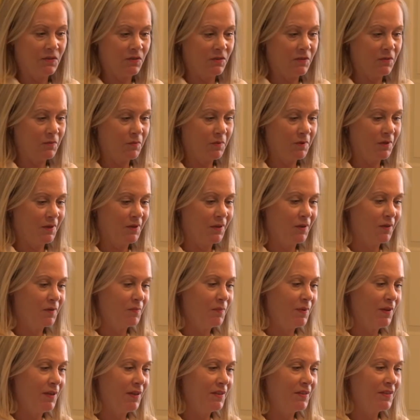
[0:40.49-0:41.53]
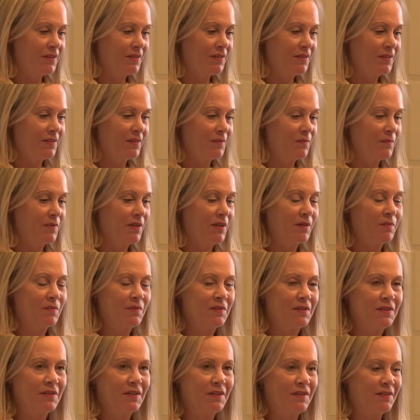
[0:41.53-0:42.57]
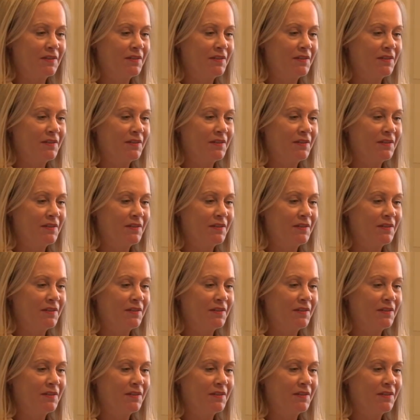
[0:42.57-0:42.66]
place a lot of emphasis on the